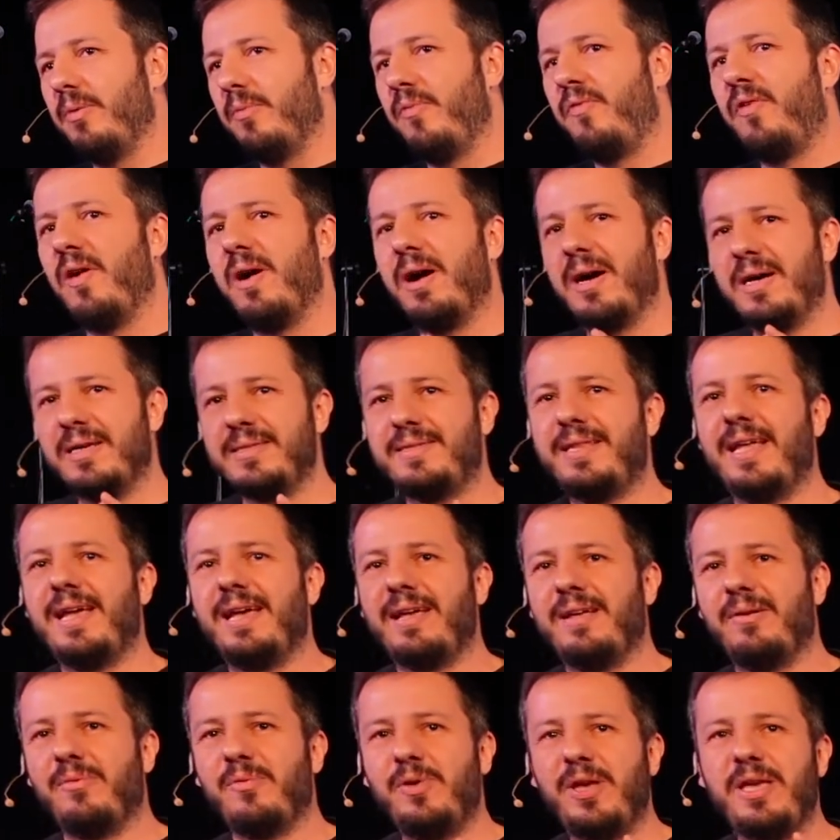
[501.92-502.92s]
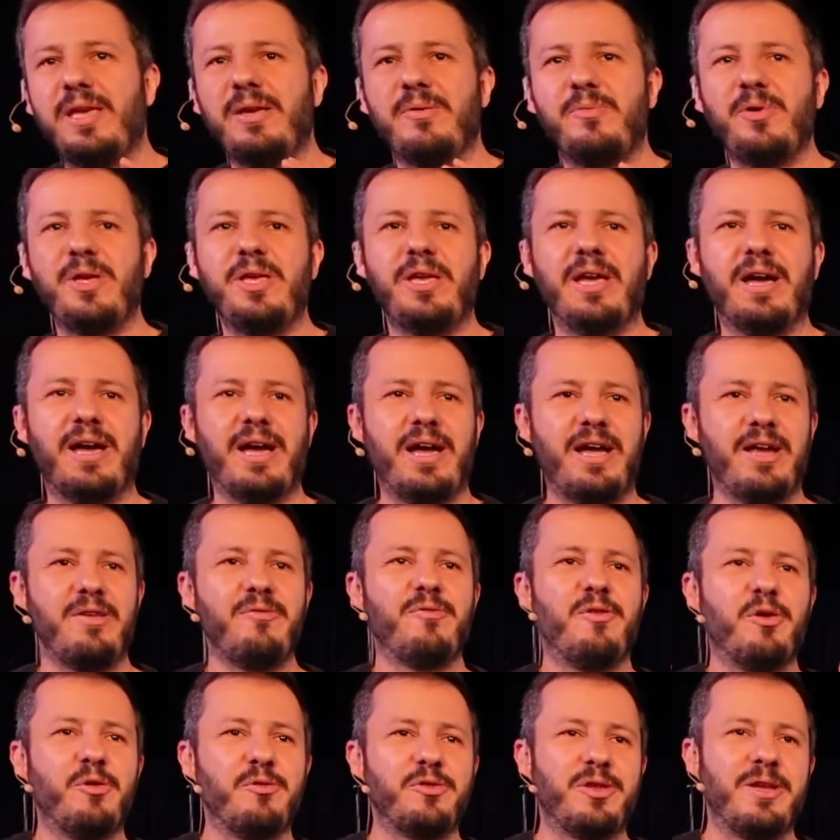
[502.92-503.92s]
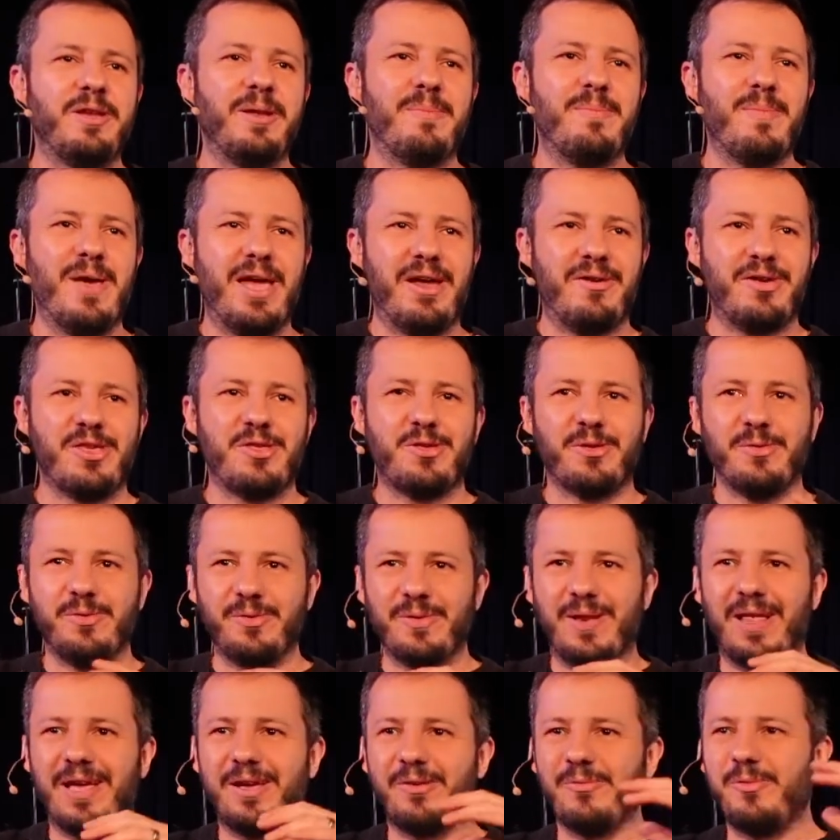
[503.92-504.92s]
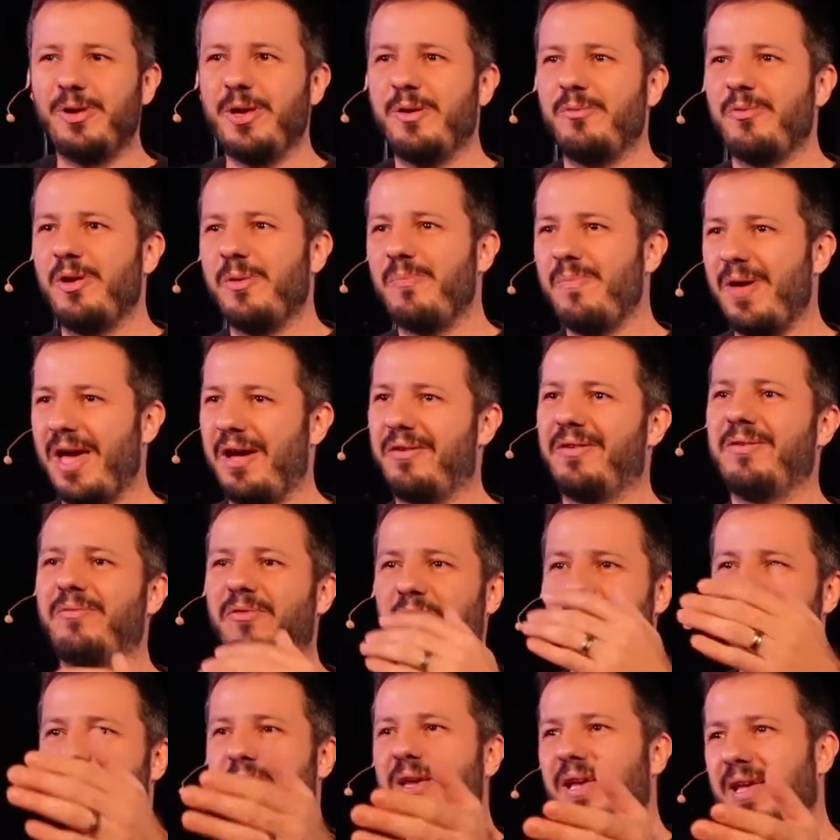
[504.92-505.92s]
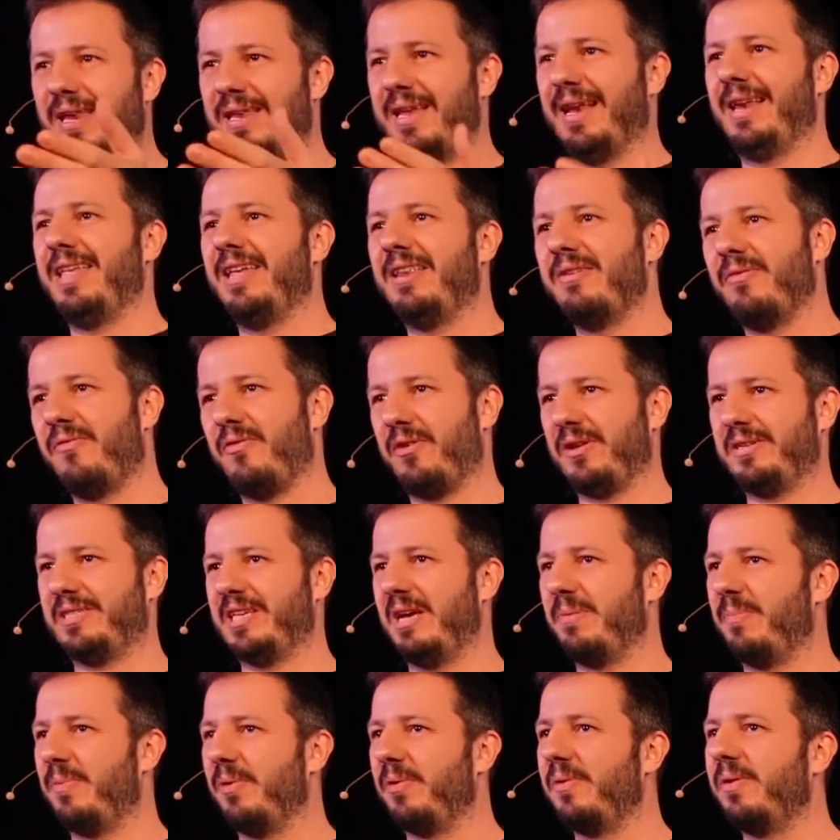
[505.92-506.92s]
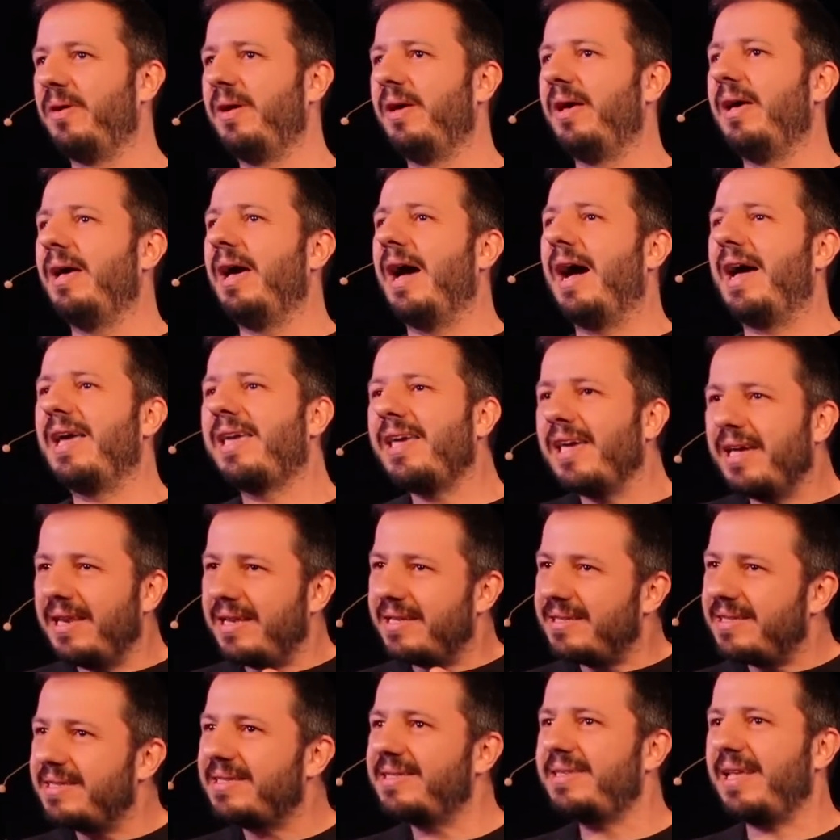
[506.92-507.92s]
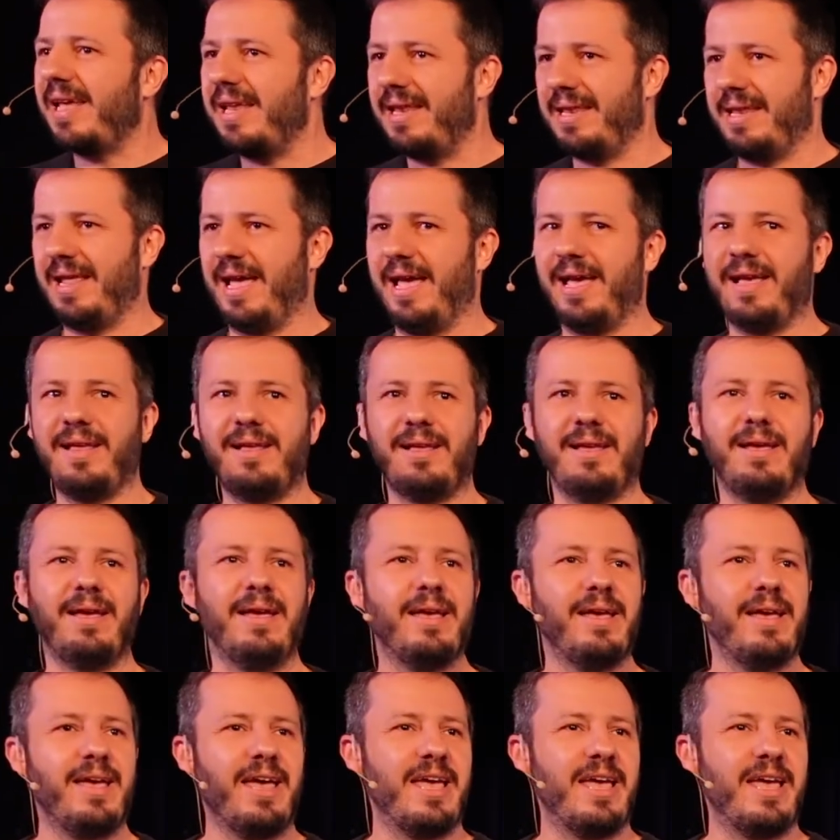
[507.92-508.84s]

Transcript: for us that we are involved in a marriage, like we're married, for me and Aline, for example, I can understand that.